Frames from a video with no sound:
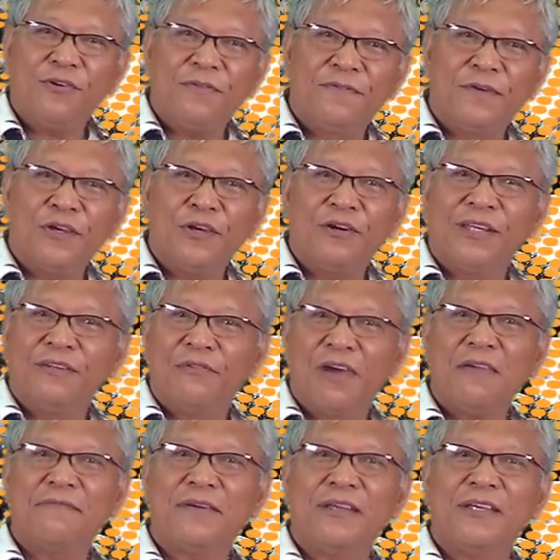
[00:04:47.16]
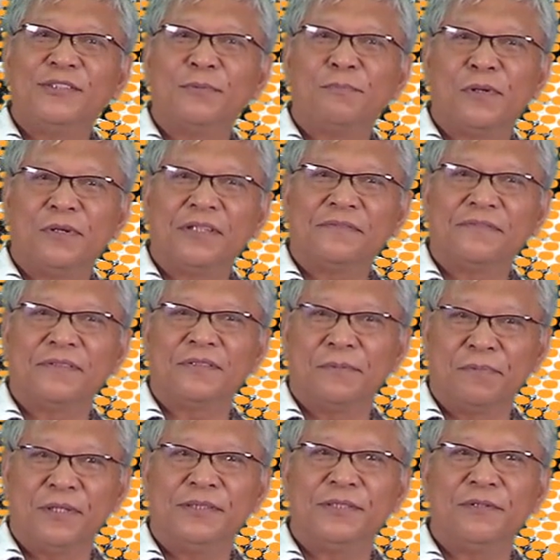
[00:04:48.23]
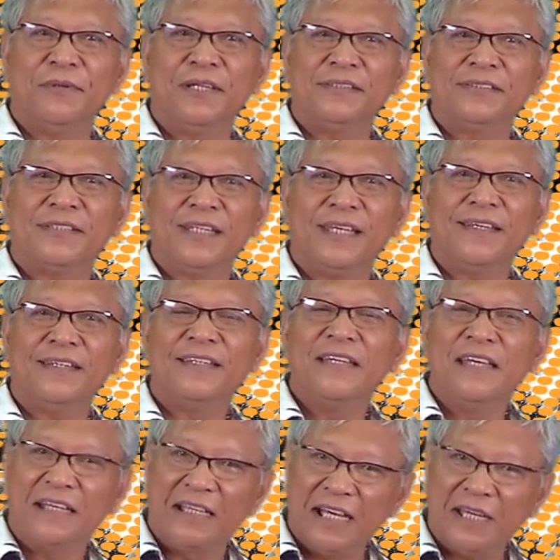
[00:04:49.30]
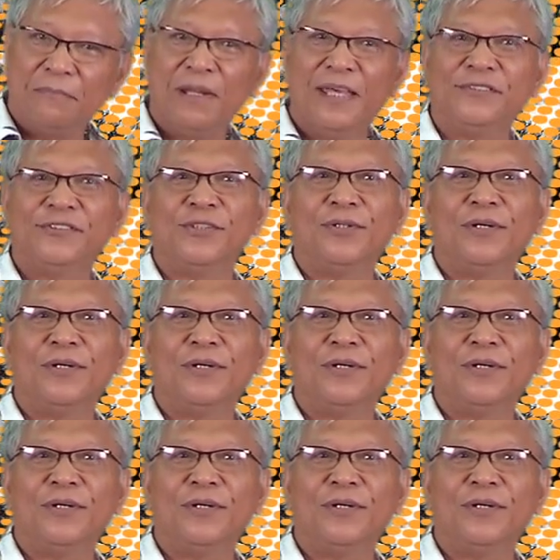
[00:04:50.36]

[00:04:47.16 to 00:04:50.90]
you for your unwavering support for the prison ministry. God bless you